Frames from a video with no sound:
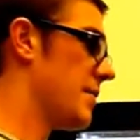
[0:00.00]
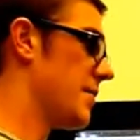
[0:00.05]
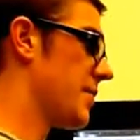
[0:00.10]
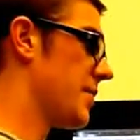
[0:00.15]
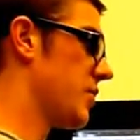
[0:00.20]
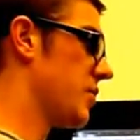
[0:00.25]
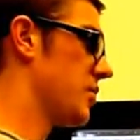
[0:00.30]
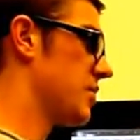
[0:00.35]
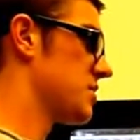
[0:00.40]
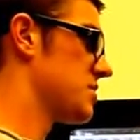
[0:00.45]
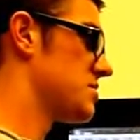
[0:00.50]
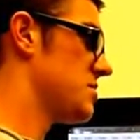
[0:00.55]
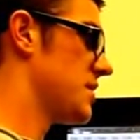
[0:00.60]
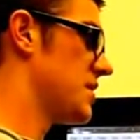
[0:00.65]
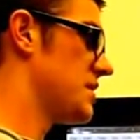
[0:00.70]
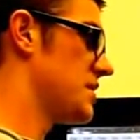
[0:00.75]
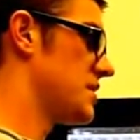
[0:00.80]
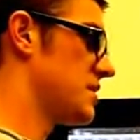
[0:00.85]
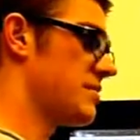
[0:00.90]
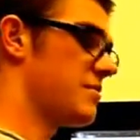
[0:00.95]
the
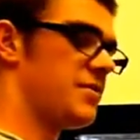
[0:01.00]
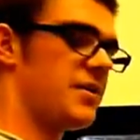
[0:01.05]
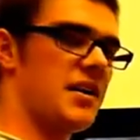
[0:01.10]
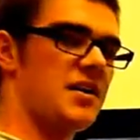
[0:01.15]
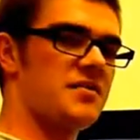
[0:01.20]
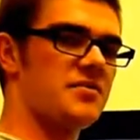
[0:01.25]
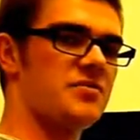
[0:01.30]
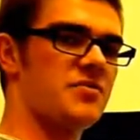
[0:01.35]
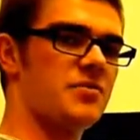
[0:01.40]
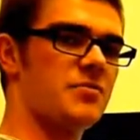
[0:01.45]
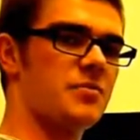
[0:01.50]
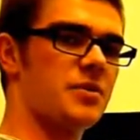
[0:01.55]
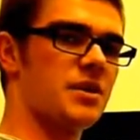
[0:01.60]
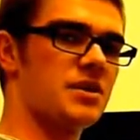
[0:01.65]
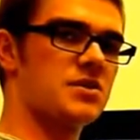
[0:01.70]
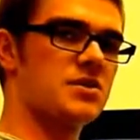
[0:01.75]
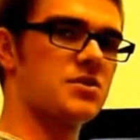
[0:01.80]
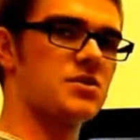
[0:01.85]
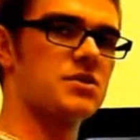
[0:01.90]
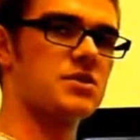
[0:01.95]
corresponding 5
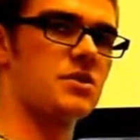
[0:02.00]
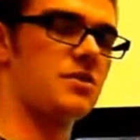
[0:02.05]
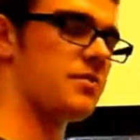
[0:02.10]
pixels